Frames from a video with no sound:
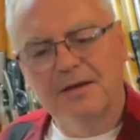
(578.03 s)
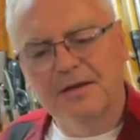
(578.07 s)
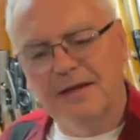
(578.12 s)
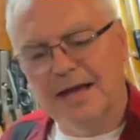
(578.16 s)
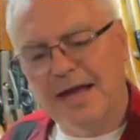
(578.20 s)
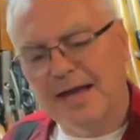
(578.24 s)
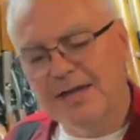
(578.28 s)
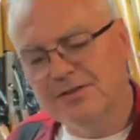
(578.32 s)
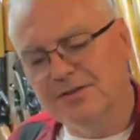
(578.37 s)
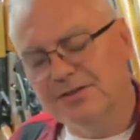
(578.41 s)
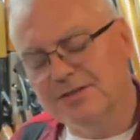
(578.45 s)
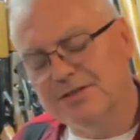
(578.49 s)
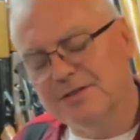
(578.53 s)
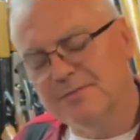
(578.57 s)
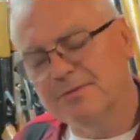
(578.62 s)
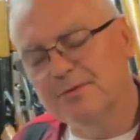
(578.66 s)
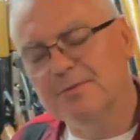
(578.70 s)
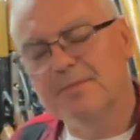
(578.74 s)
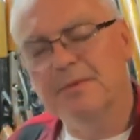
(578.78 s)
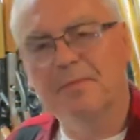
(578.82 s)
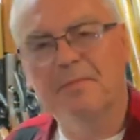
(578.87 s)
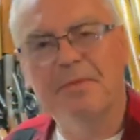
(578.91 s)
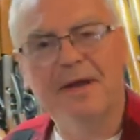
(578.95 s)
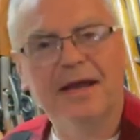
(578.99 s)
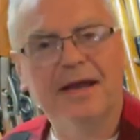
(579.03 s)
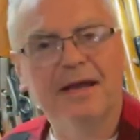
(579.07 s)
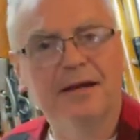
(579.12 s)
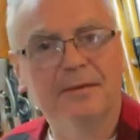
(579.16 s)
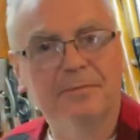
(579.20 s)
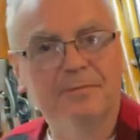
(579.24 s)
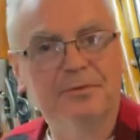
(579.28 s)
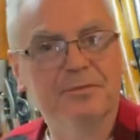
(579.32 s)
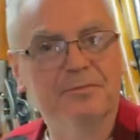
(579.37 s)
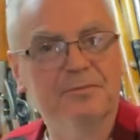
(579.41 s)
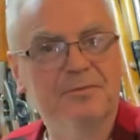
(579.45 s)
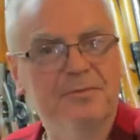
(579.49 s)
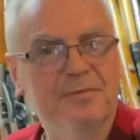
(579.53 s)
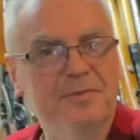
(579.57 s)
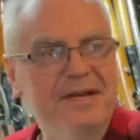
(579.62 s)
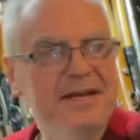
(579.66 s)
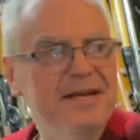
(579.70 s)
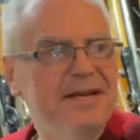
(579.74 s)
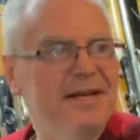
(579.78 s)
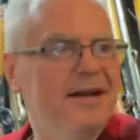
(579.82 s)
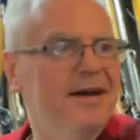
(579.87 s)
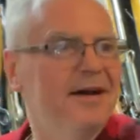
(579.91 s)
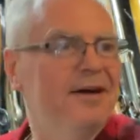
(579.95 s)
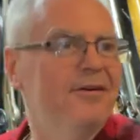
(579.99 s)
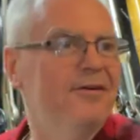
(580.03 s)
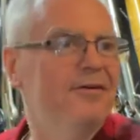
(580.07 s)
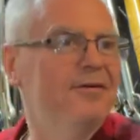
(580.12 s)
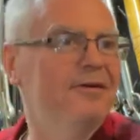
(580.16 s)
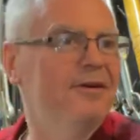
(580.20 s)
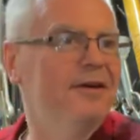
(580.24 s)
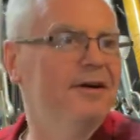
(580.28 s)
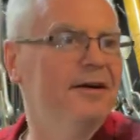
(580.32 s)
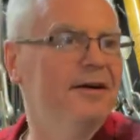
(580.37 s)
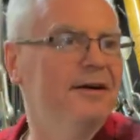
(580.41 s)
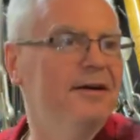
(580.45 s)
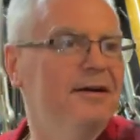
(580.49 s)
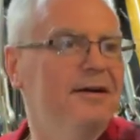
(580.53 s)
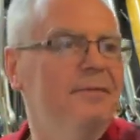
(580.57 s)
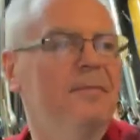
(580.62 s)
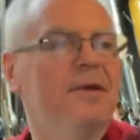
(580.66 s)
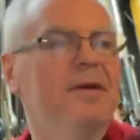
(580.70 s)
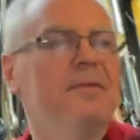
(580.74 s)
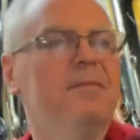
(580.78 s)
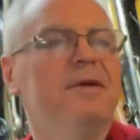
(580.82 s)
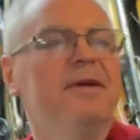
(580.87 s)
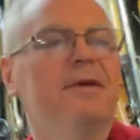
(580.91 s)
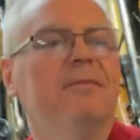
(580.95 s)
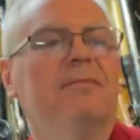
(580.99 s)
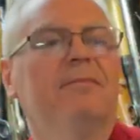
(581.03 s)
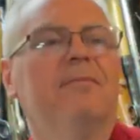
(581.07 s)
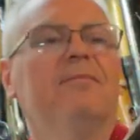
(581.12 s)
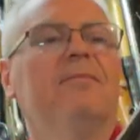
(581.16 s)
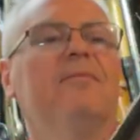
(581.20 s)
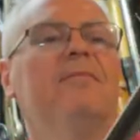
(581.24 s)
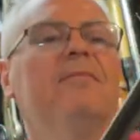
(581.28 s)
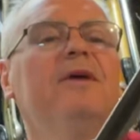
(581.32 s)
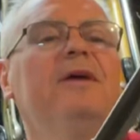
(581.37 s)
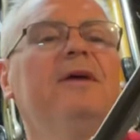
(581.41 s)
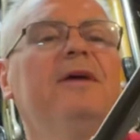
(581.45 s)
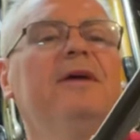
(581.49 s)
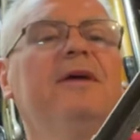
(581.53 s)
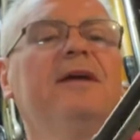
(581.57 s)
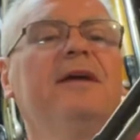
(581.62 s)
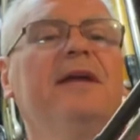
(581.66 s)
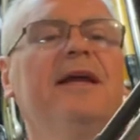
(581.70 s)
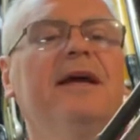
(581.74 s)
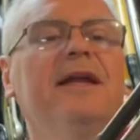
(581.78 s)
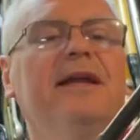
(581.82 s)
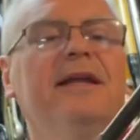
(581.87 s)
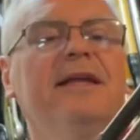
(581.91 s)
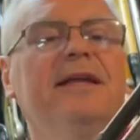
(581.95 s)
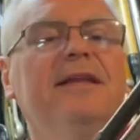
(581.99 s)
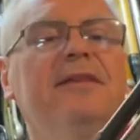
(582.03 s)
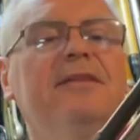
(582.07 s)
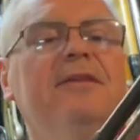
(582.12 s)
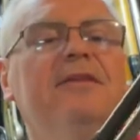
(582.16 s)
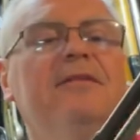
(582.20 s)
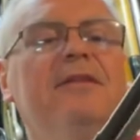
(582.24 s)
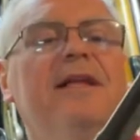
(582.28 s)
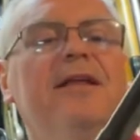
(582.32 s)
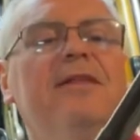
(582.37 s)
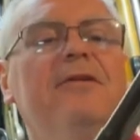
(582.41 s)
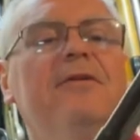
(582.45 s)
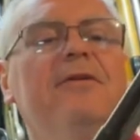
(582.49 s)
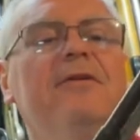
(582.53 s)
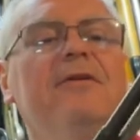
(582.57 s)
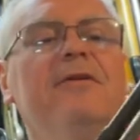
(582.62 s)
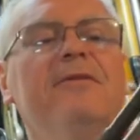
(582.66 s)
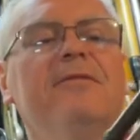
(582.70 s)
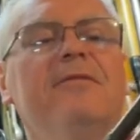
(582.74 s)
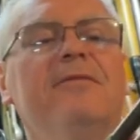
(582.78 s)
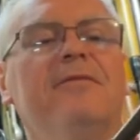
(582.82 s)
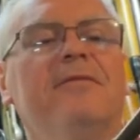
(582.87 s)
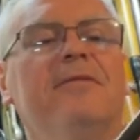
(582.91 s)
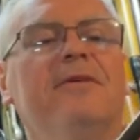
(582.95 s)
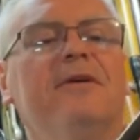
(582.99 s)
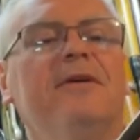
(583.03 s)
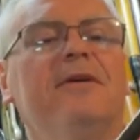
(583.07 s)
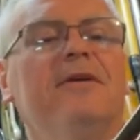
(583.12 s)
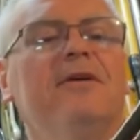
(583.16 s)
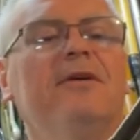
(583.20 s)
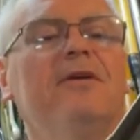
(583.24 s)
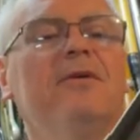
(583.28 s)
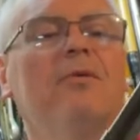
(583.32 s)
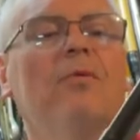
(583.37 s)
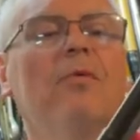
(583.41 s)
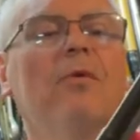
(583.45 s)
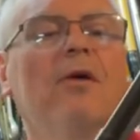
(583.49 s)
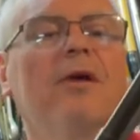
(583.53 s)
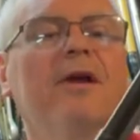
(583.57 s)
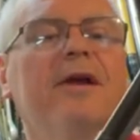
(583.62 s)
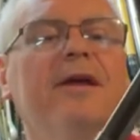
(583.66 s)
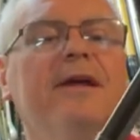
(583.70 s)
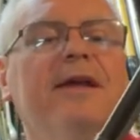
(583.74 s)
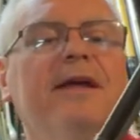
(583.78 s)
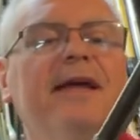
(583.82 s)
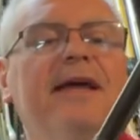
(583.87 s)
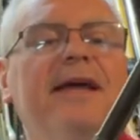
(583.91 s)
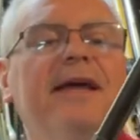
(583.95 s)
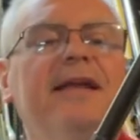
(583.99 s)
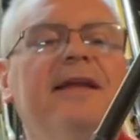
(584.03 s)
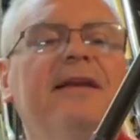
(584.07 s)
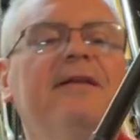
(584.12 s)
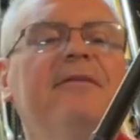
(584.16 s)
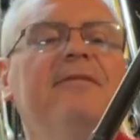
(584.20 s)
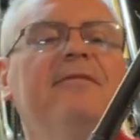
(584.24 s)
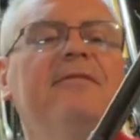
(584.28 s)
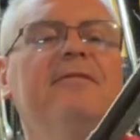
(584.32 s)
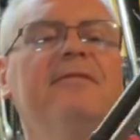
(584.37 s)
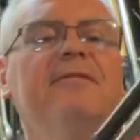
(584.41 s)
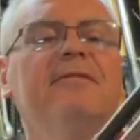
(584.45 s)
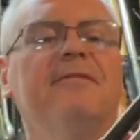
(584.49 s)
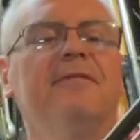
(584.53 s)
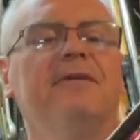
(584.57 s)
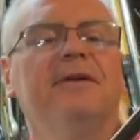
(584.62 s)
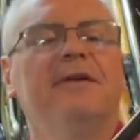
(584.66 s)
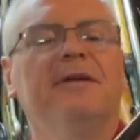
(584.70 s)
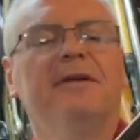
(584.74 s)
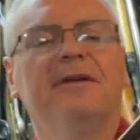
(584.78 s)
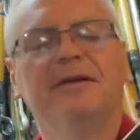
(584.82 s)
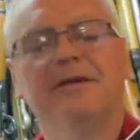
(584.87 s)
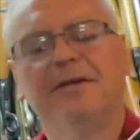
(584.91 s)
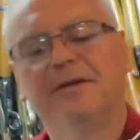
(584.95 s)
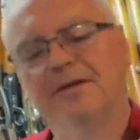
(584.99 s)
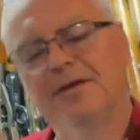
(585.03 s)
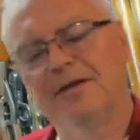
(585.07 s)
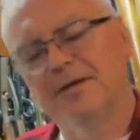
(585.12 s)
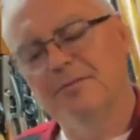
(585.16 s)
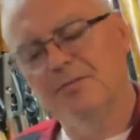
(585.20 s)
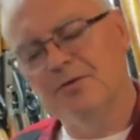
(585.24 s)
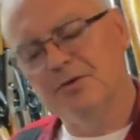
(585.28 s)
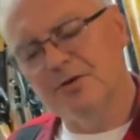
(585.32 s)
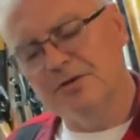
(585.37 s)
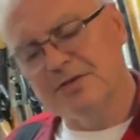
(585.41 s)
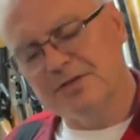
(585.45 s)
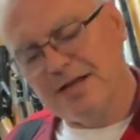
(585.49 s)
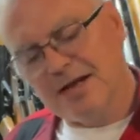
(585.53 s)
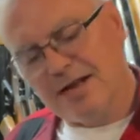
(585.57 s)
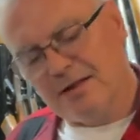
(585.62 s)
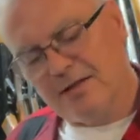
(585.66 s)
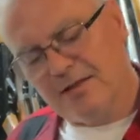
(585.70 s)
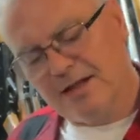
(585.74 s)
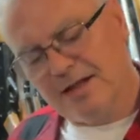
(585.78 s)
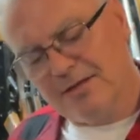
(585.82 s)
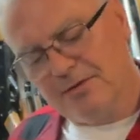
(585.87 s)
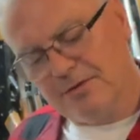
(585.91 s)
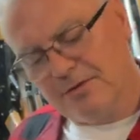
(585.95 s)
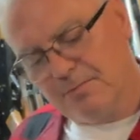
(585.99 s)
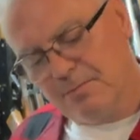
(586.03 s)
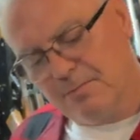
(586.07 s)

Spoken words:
Actually seems to be picking up some speed now. Maybe I'm kind of getting the leather working again. I'm sure it's got a leather